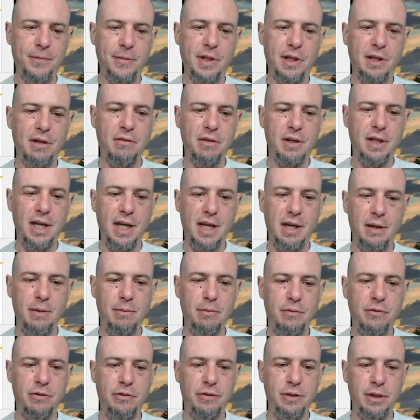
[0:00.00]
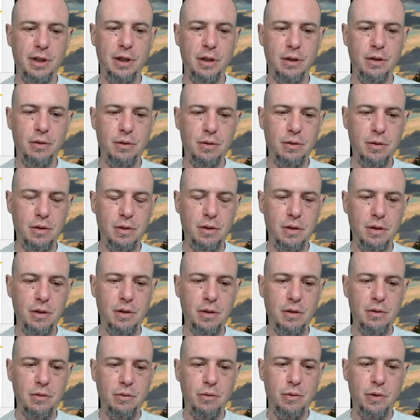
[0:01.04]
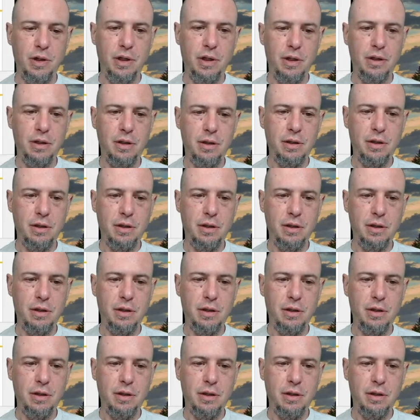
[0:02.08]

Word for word: of the game flow with